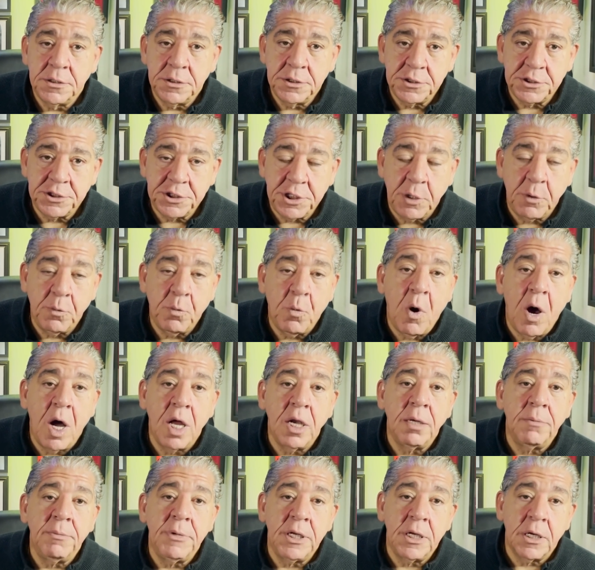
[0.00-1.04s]
She
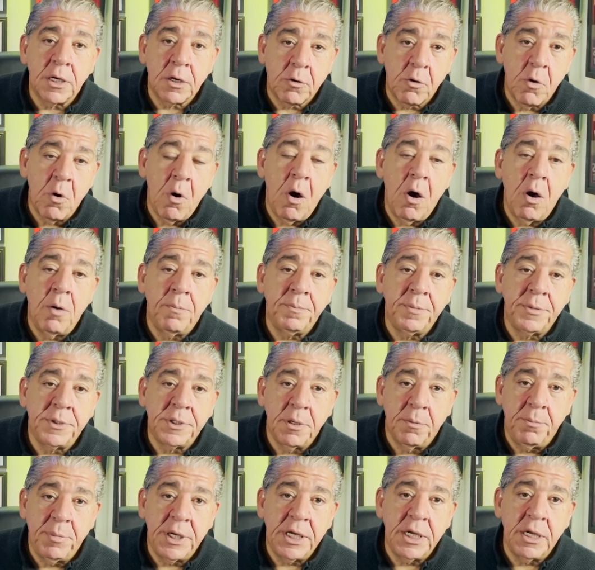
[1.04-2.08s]
wanted me to grow up
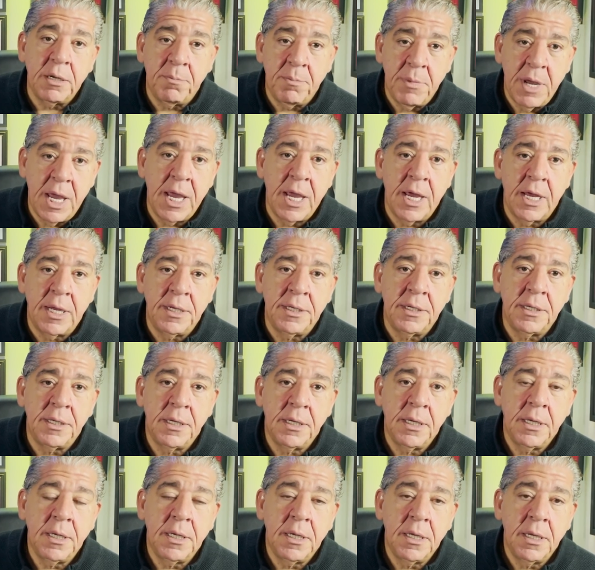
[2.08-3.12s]
to be a man.
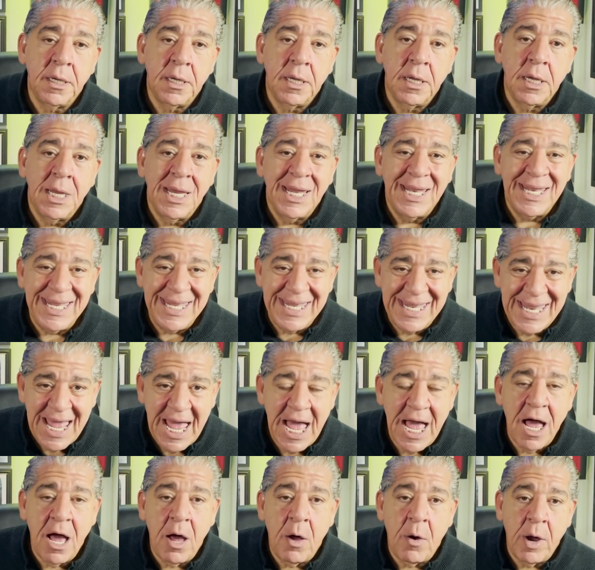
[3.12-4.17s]

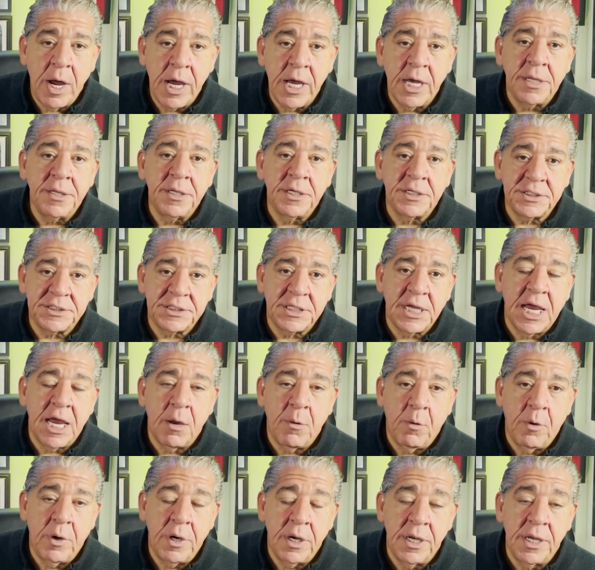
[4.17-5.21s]
Now I
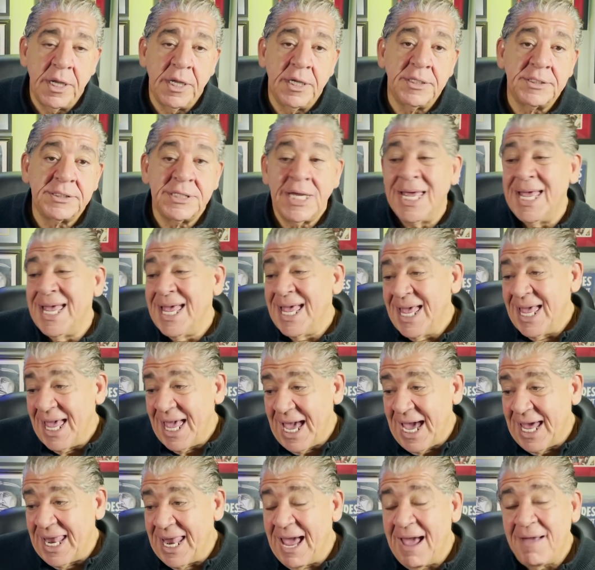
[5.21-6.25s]
understand what it is.
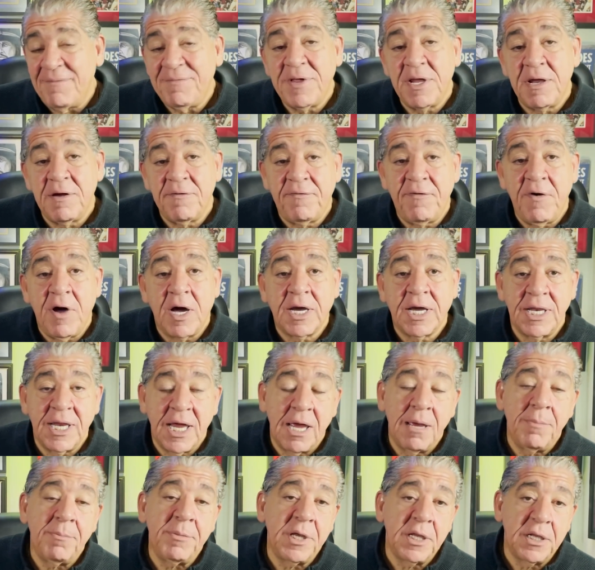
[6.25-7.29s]
And after the fucking
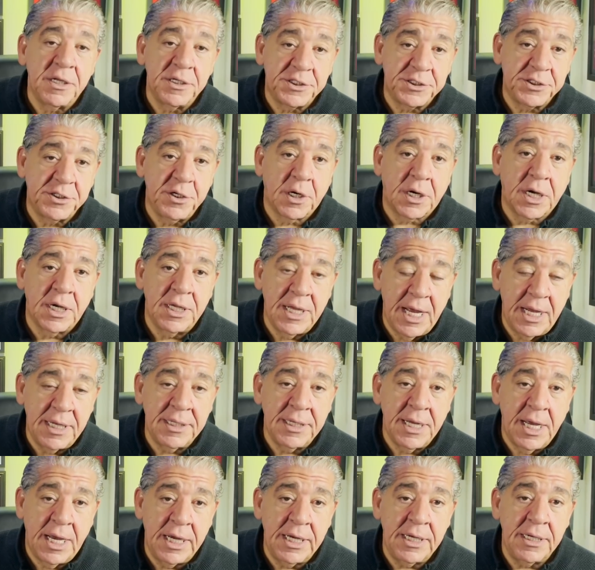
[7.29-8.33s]
ambulance took her that
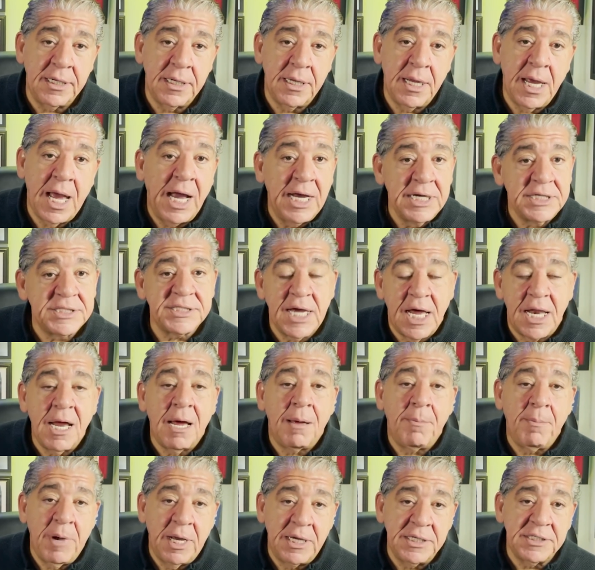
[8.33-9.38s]
night, I sat
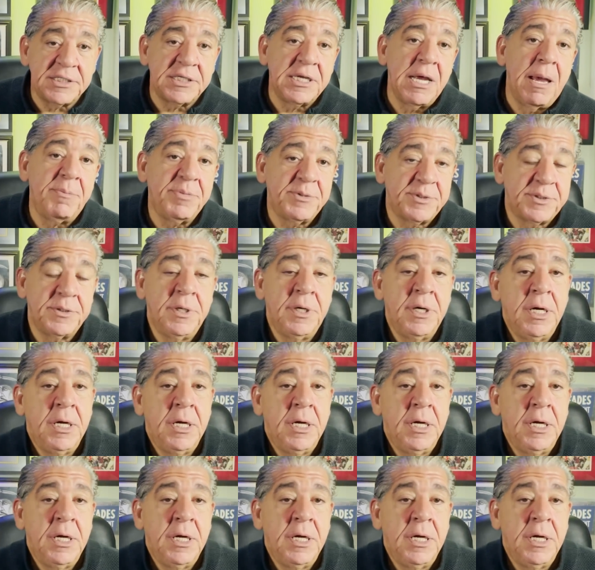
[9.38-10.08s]
on my steps